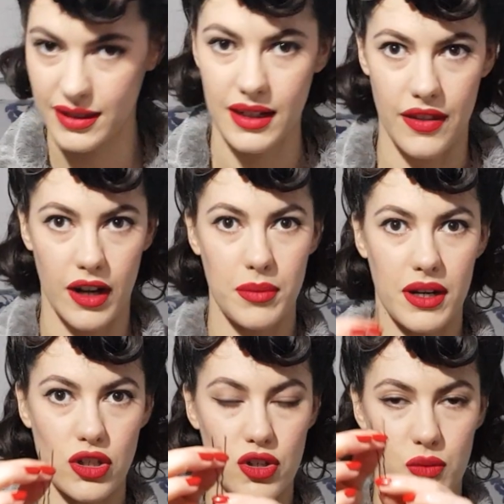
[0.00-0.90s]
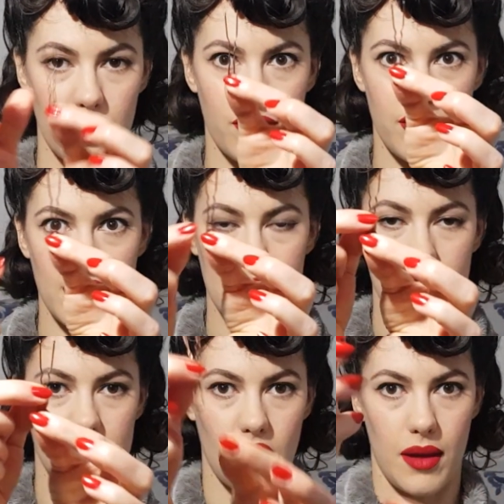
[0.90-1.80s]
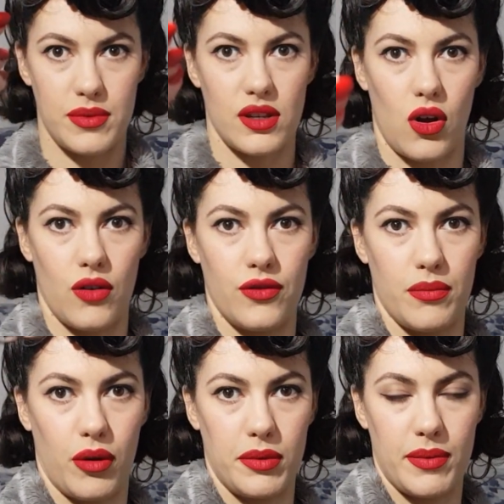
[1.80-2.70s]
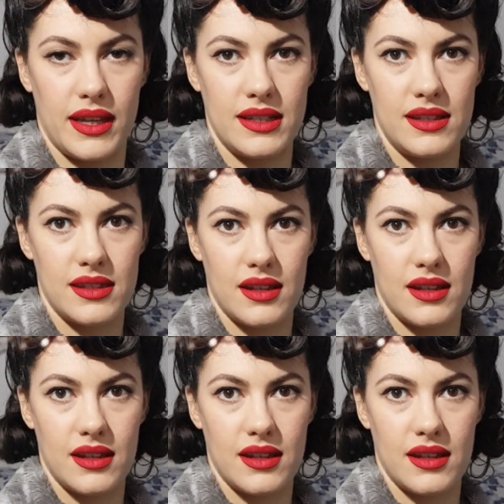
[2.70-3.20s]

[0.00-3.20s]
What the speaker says: And then I'm going to use one of these types of bobby pins,